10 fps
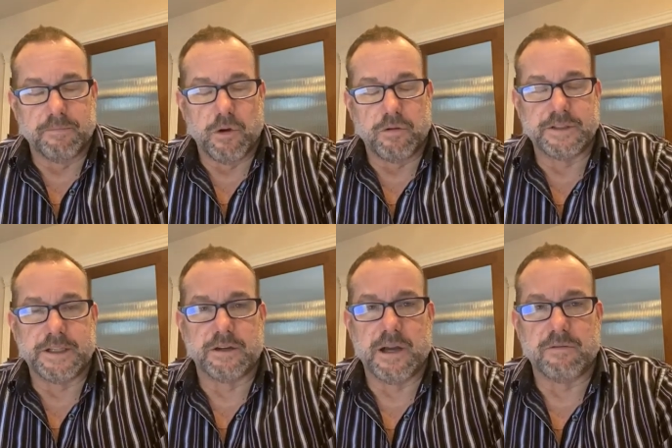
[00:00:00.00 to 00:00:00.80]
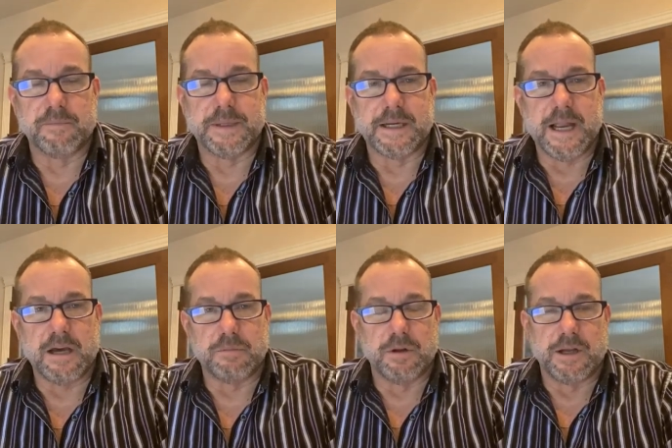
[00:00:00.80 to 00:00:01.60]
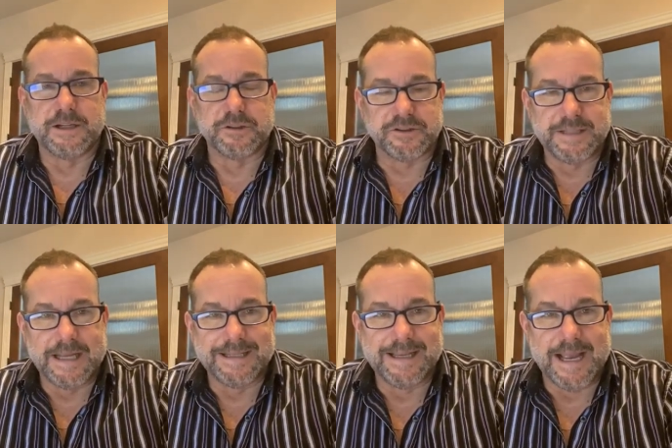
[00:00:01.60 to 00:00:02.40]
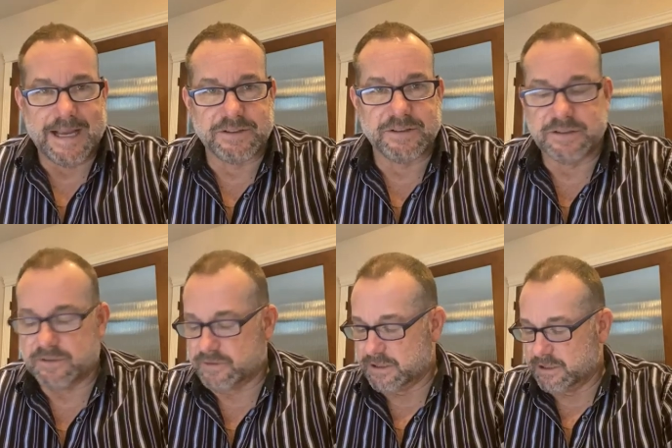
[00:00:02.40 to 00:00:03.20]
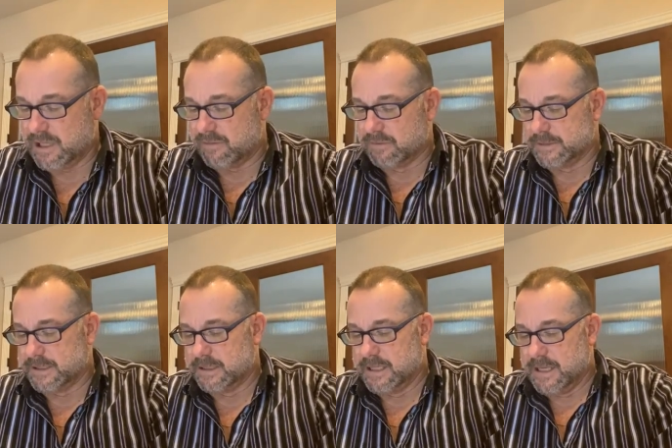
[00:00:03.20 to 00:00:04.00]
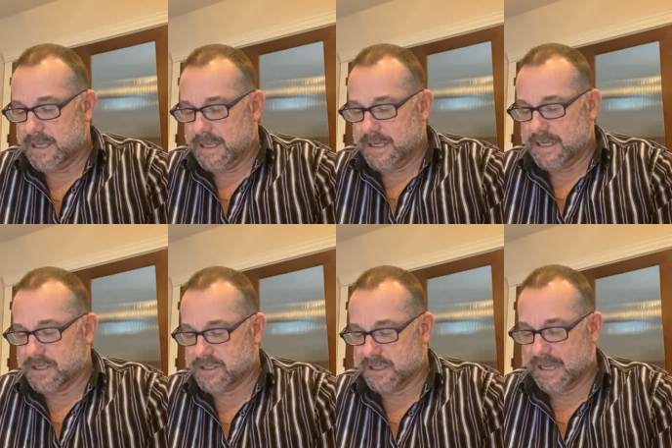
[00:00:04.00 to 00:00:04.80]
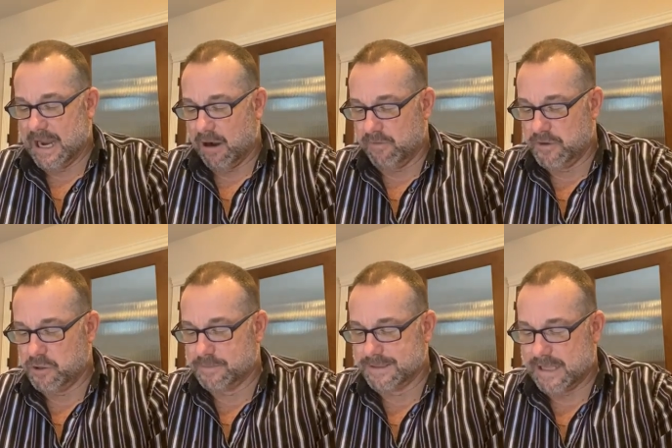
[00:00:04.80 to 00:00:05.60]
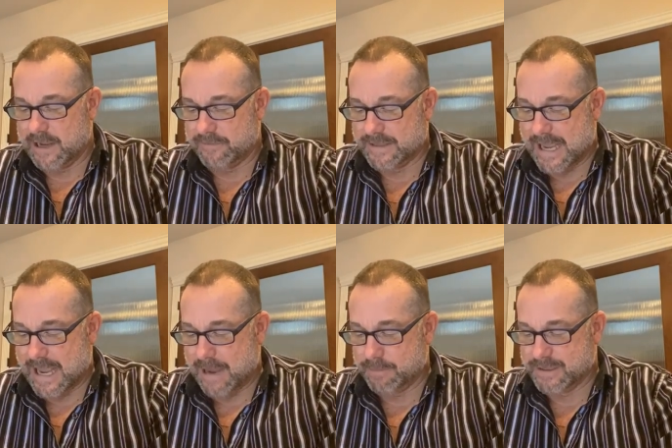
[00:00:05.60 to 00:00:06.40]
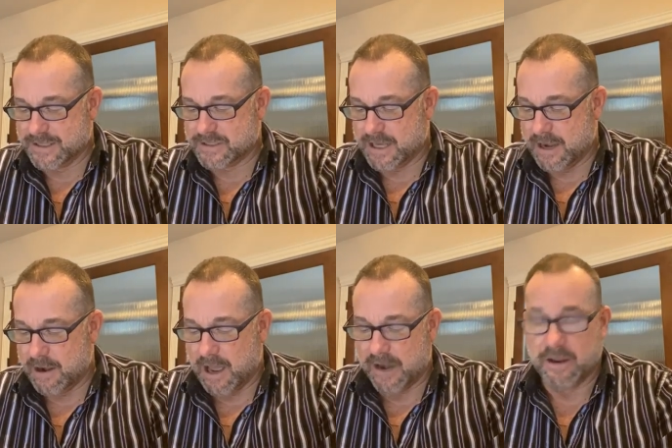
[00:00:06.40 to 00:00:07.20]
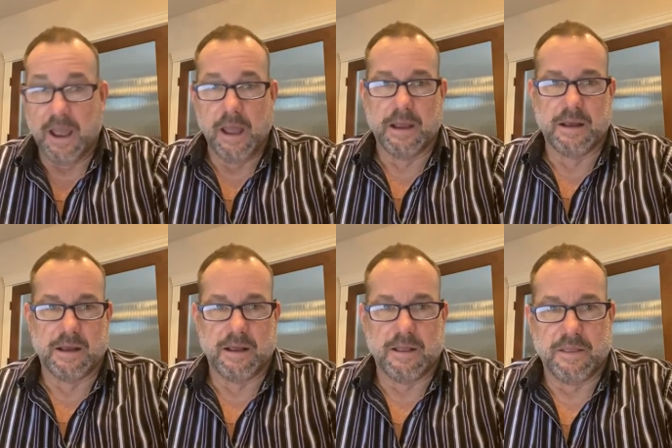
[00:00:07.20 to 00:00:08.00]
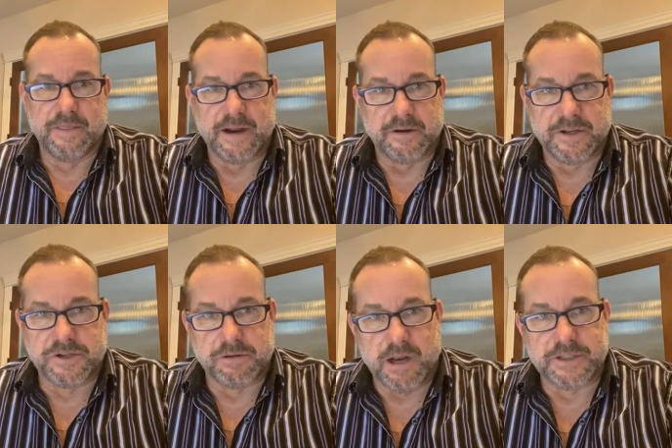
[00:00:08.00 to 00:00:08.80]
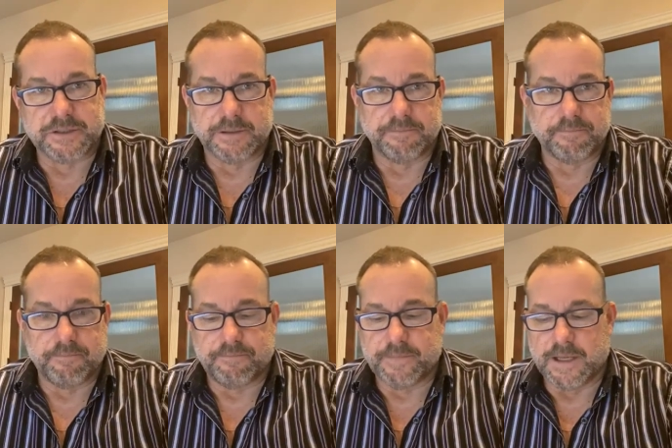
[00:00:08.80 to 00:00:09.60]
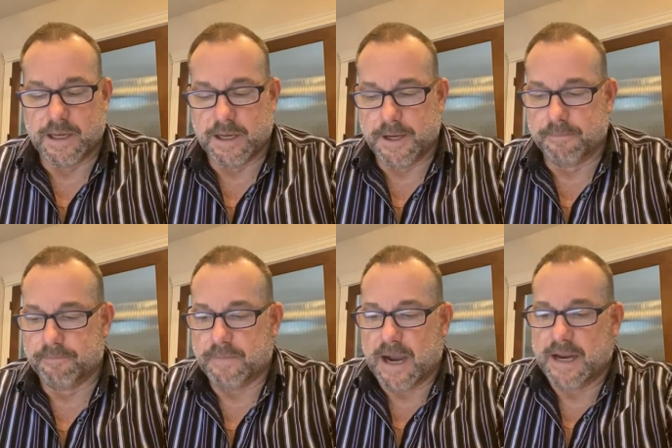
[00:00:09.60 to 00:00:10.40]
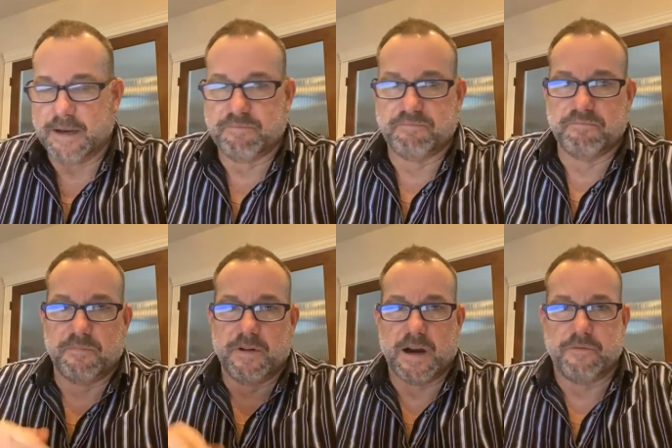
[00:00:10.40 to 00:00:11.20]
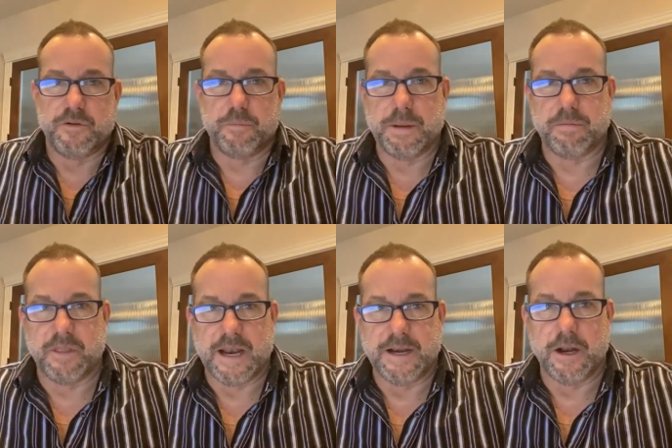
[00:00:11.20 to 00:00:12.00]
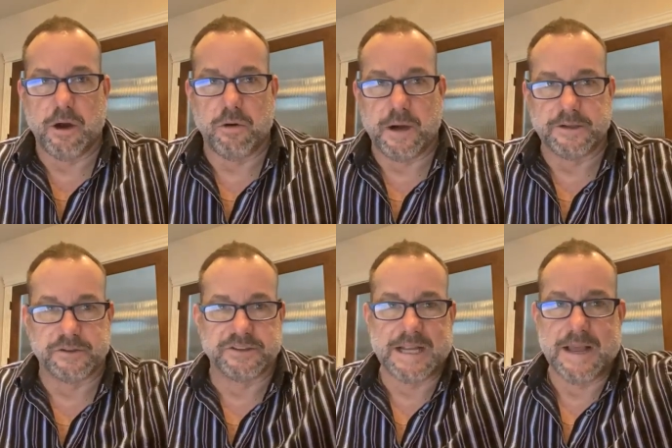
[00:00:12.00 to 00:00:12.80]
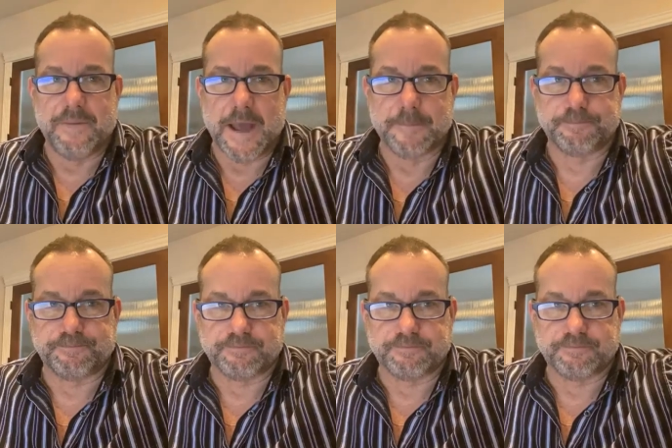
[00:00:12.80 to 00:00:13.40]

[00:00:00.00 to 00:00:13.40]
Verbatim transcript: holding your government accountable understand the essence of good government is the care of human life and happiness and not their destruction. Um, I very few people that I know understand that,